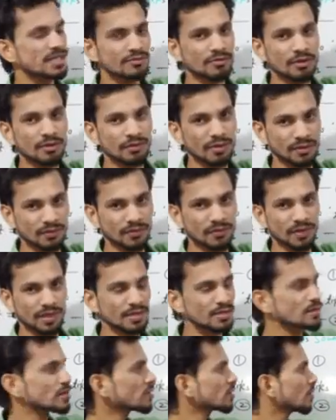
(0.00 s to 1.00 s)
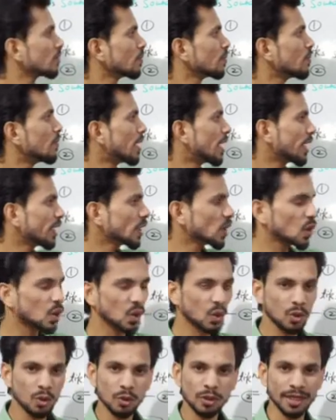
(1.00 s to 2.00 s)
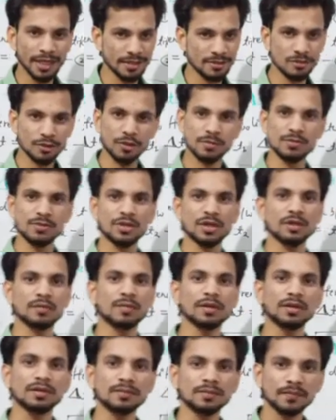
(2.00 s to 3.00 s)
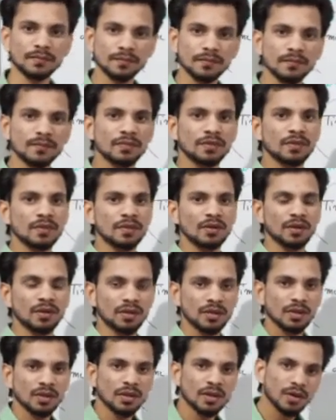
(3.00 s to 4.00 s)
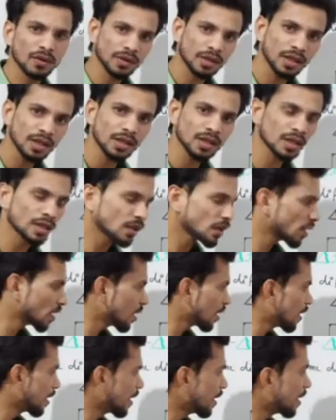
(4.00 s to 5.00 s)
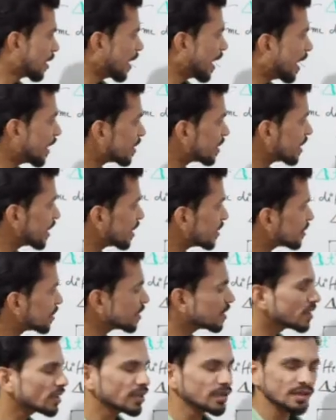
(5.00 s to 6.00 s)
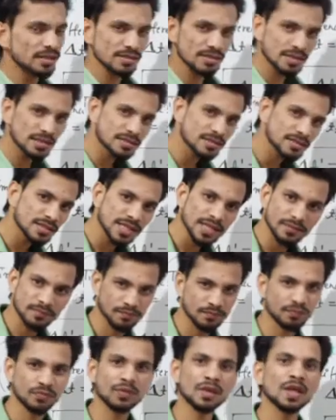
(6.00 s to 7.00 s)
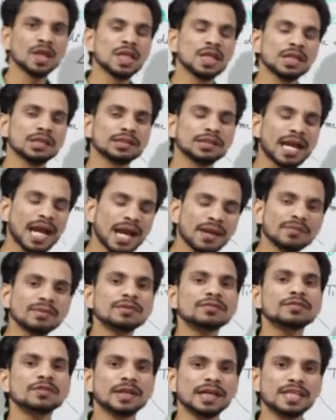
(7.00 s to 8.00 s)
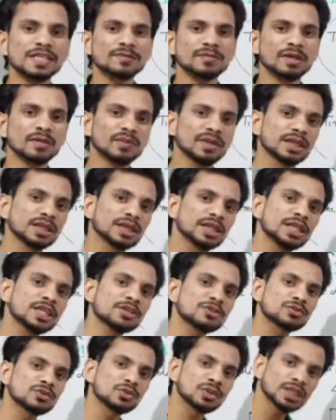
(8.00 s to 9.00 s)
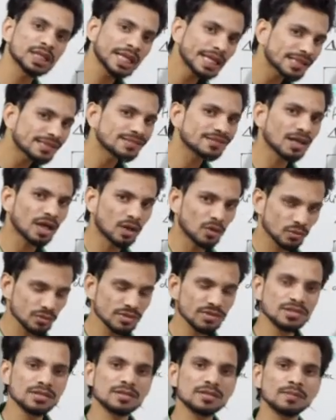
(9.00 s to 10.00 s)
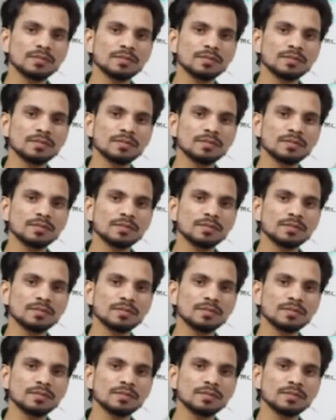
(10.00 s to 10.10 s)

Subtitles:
frame of reference by O dash observer. Okay, and delta t is the same time difference between these two tick sounds